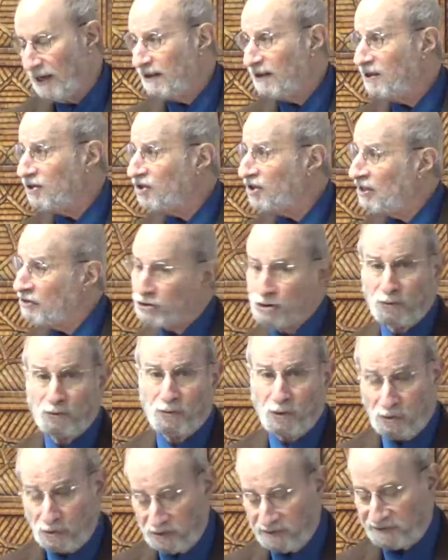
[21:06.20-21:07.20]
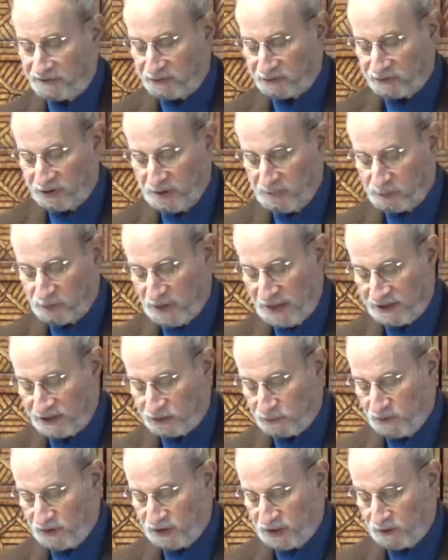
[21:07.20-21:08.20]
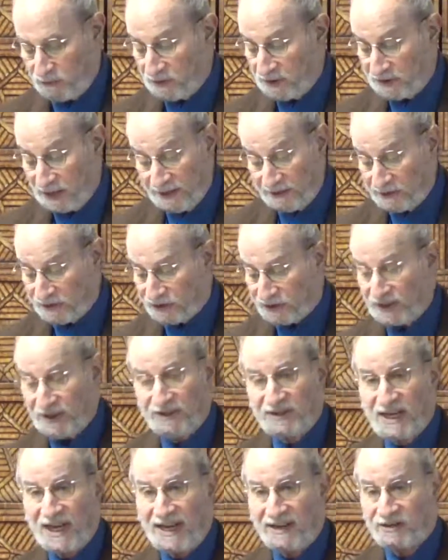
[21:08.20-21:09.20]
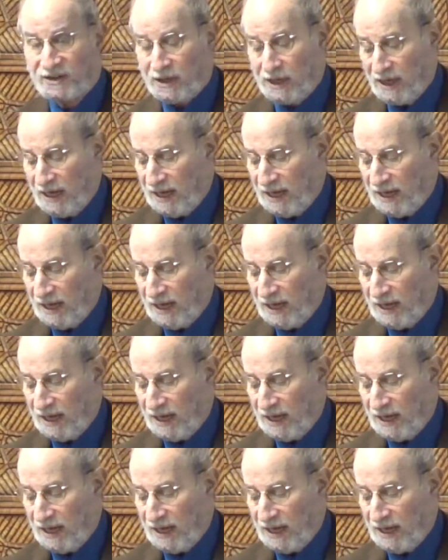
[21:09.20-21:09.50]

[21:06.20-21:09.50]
the essential role of the free press, which he relentlessly attacks,